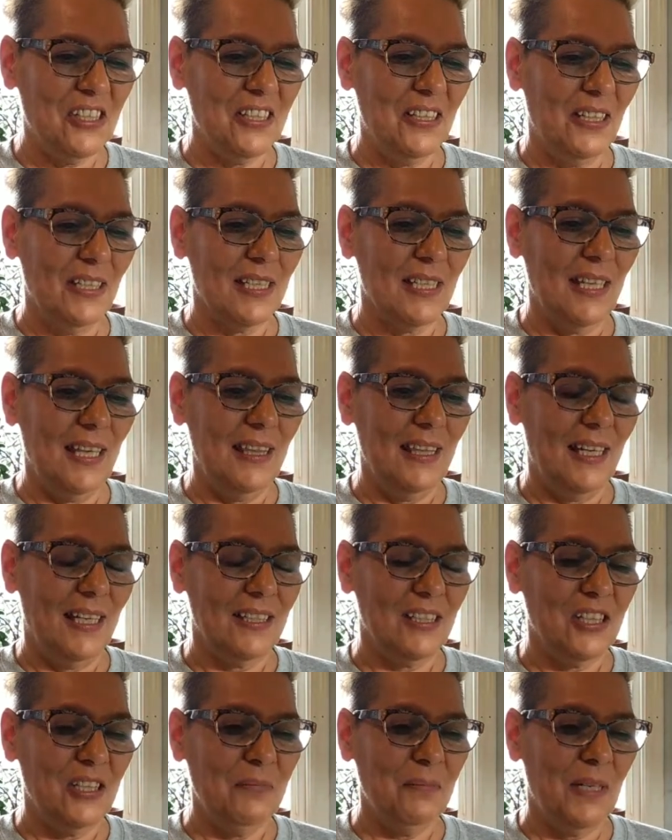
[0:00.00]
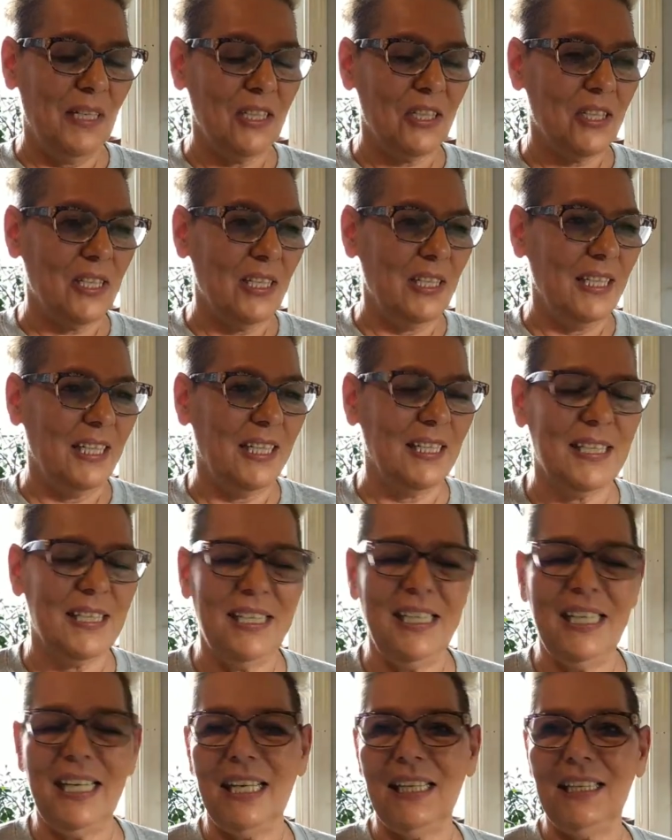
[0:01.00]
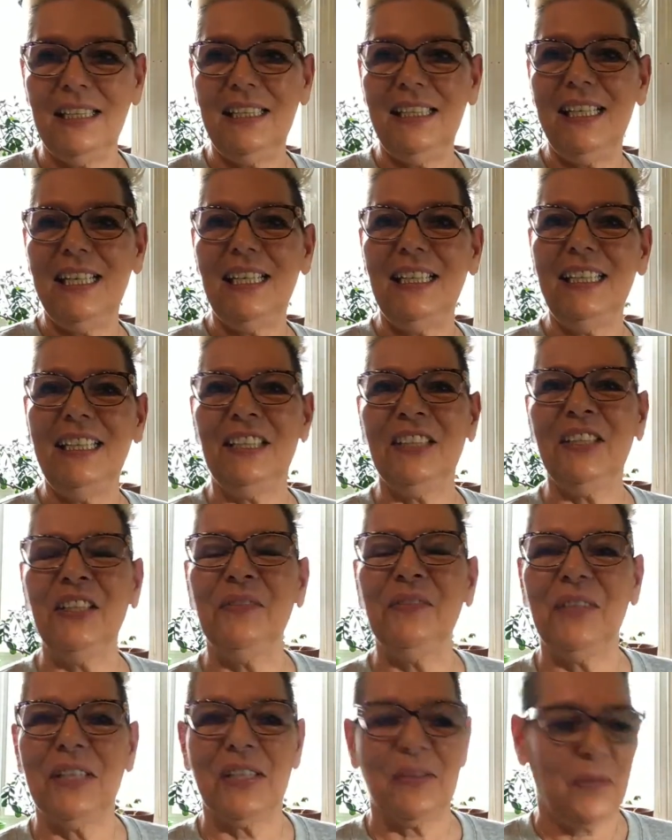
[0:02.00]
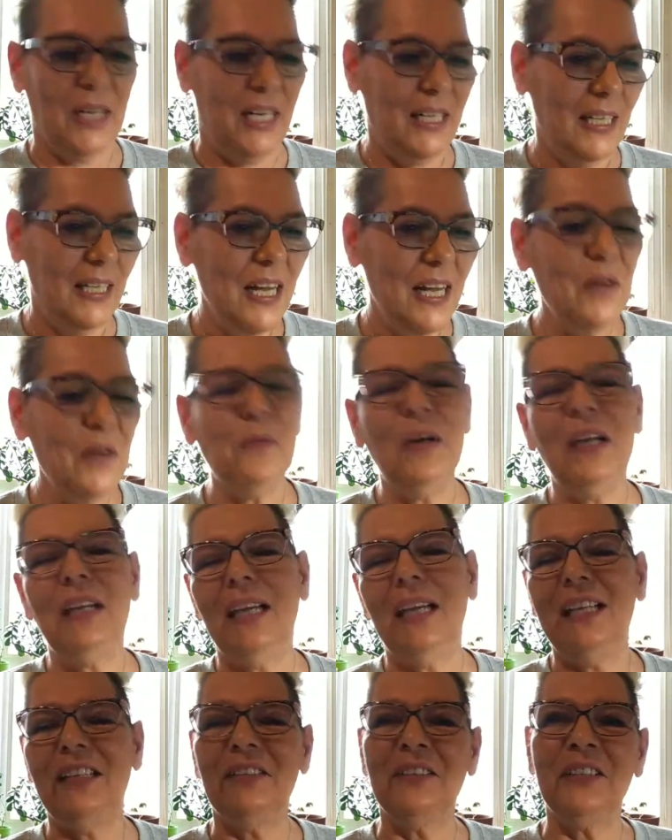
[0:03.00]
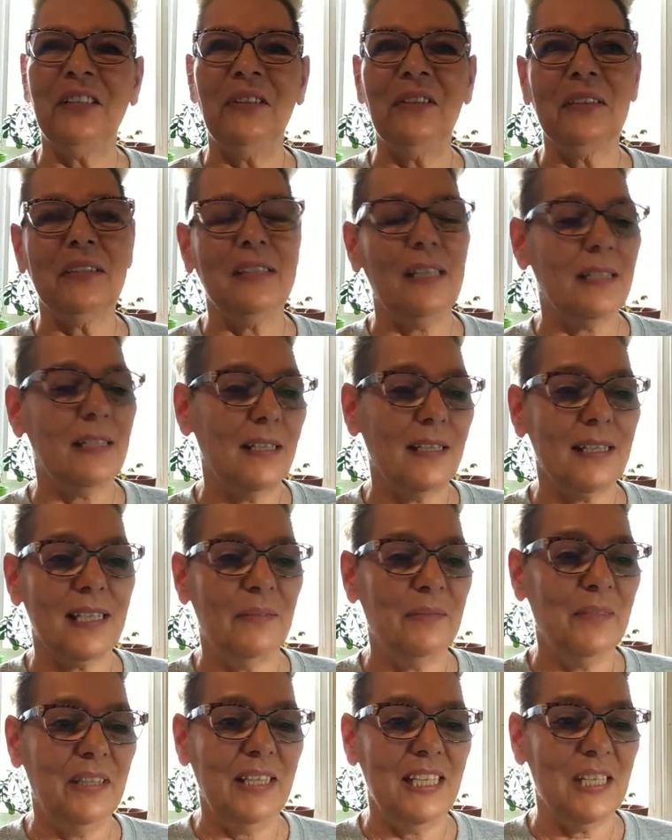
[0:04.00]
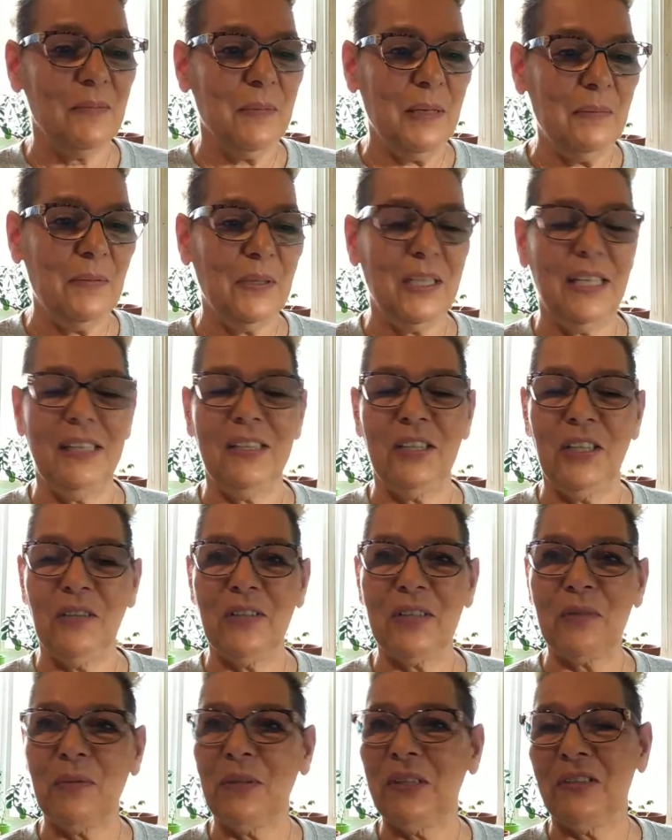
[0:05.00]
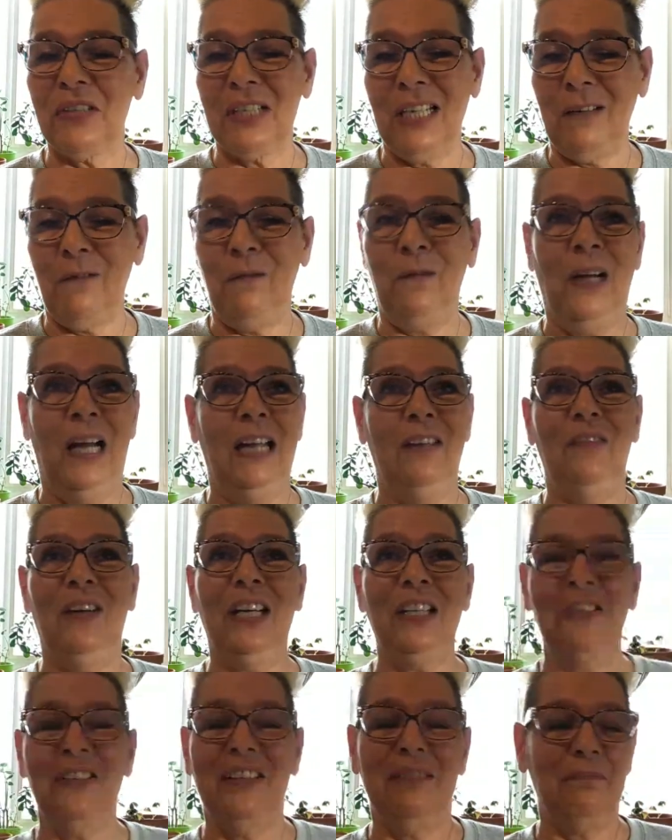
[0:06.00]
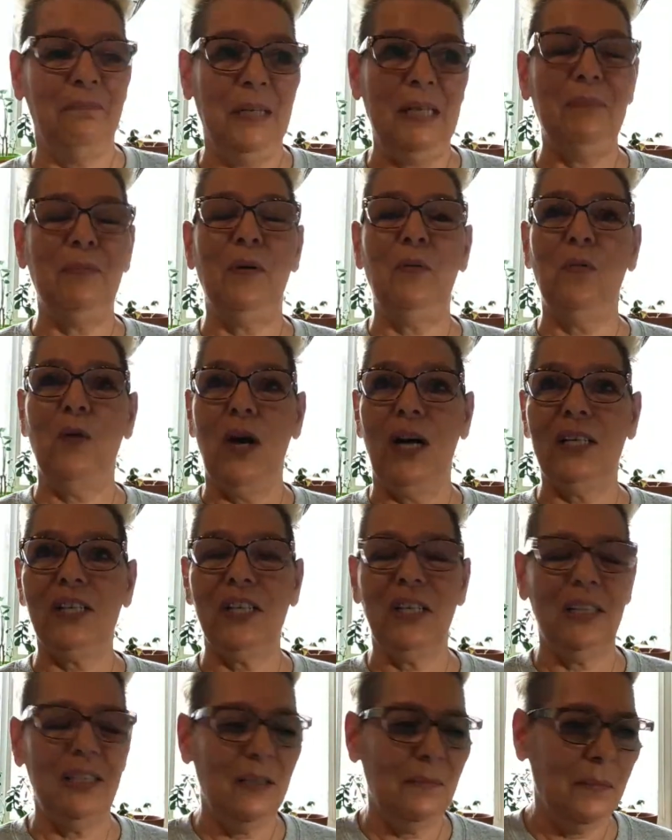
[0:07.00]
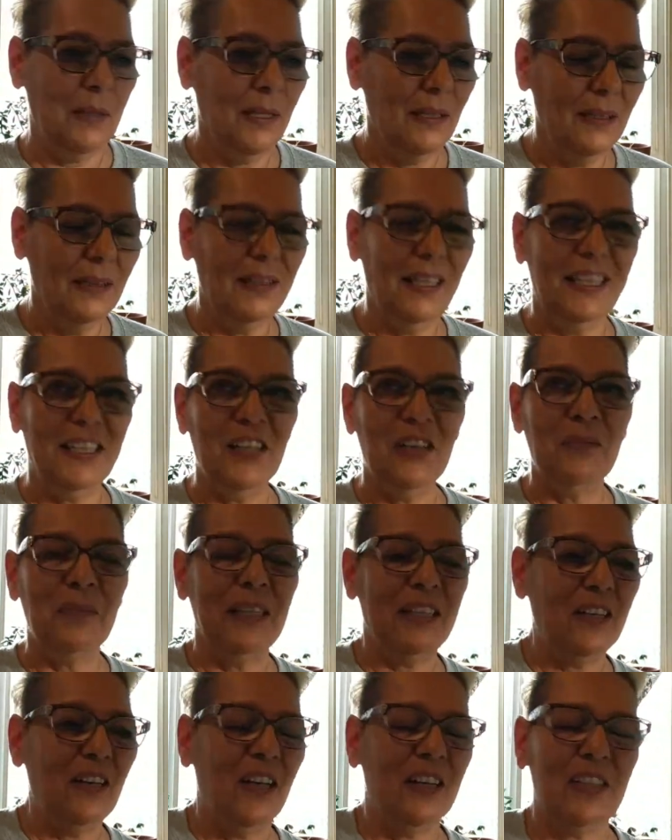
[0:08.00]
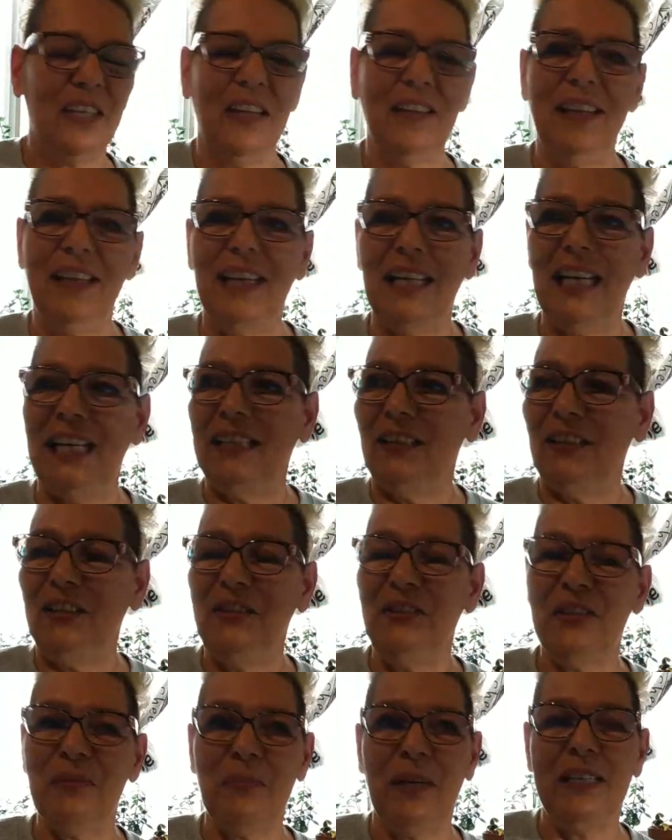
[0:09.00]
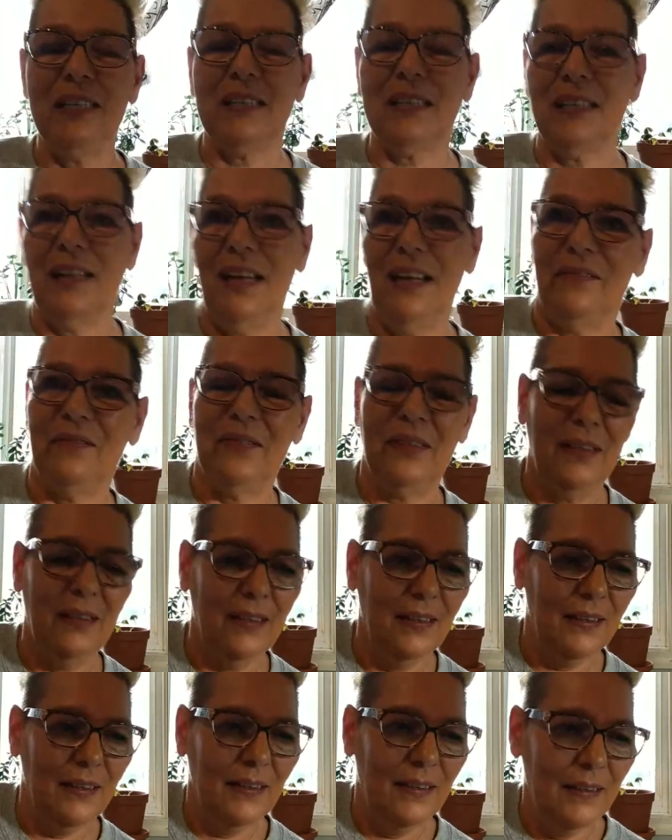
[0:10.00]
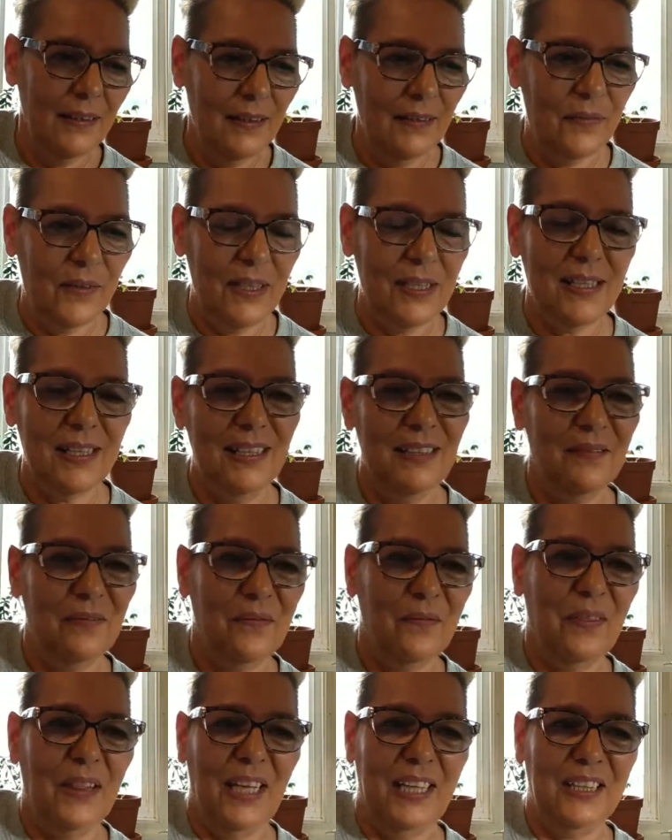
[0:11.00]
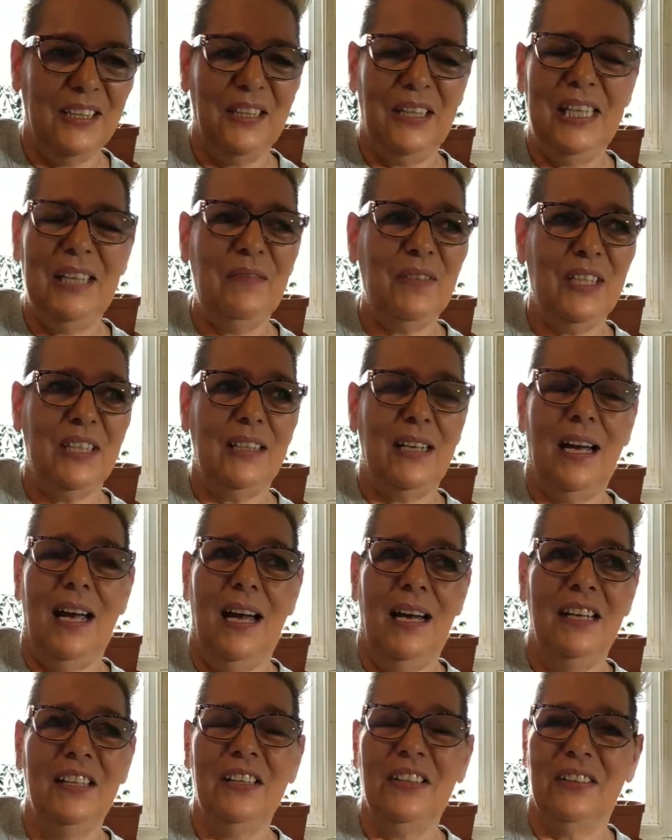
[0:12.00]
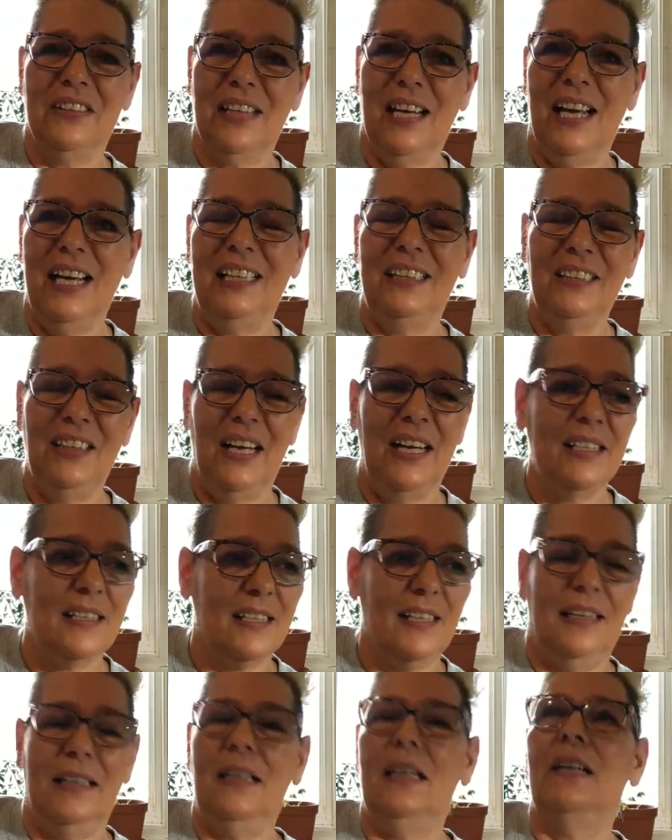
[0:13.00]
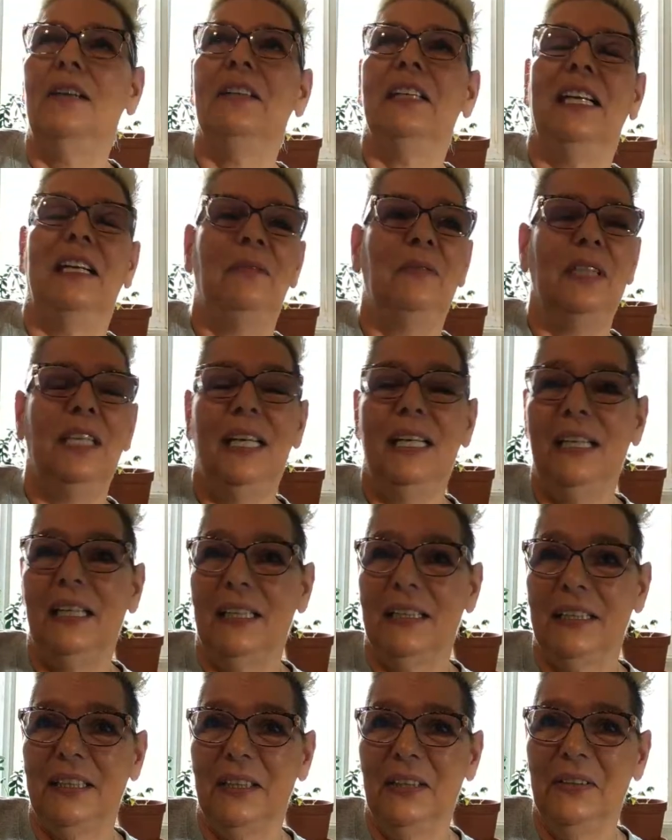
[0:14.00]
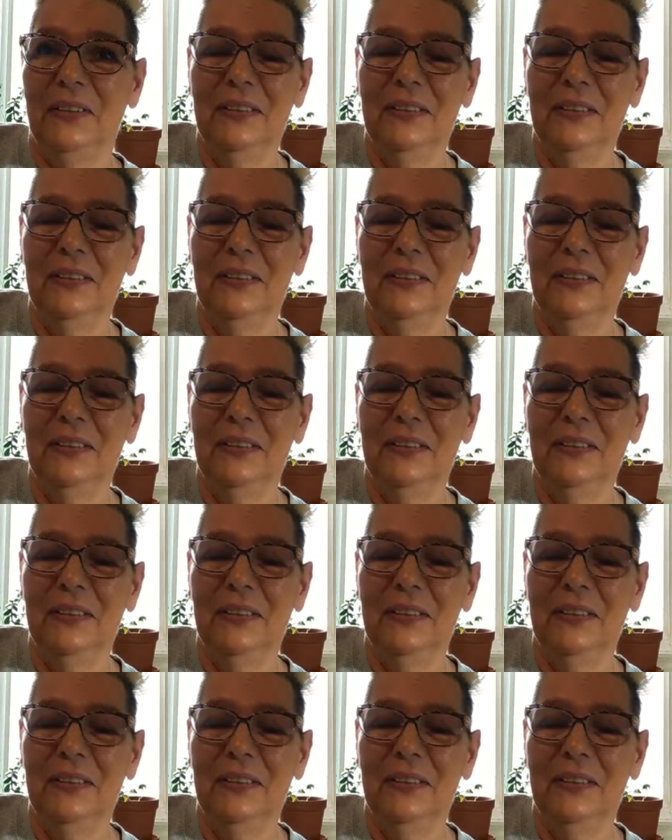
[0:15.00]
not say that too much, Cindy, because you get you get a little nervous, right? Well, I don't know. Doesn't some of these people get nervous when there's like 500 people watching them? Like, oh my gosh, I think I'd lose my stuff if I seen like even a hundred, I'd it's like okay, well I gotta go.